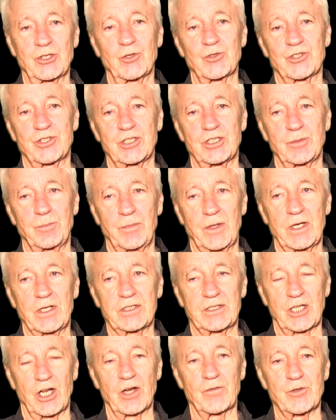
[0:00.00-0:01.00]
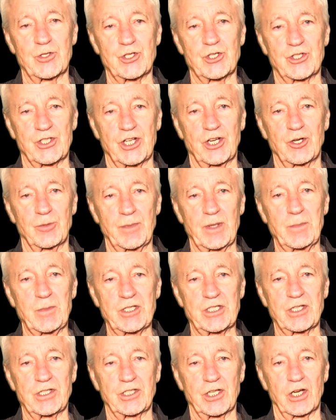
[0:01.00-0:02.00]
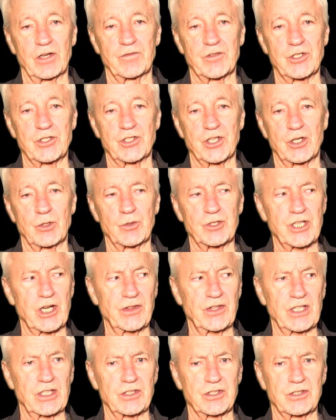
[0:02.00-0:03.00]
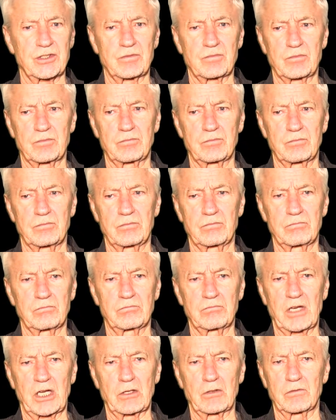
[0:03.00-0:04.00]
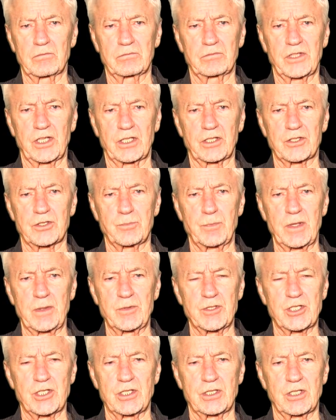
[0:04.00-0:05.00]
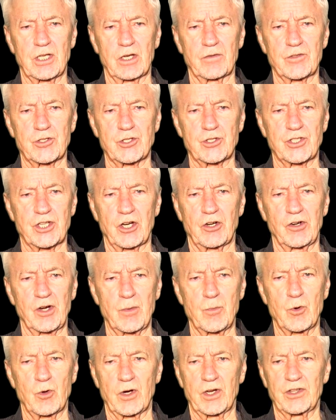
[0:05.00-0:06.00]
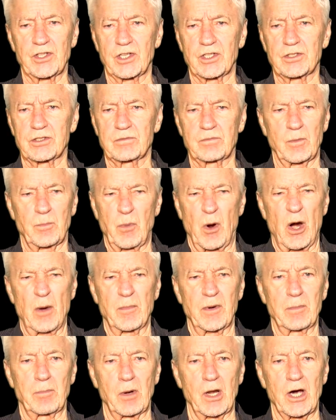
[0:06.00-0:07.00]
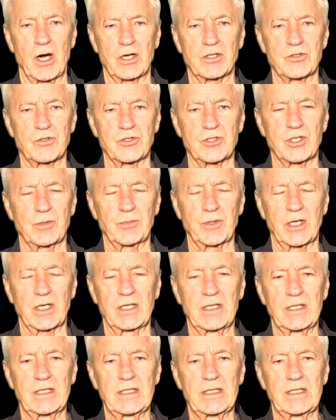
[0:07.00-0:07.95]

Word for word: those at the uh, television center, BBC Television Center, which I think is, I don't think it's BBC Television Center anymore. I think it's apartment blocks or something.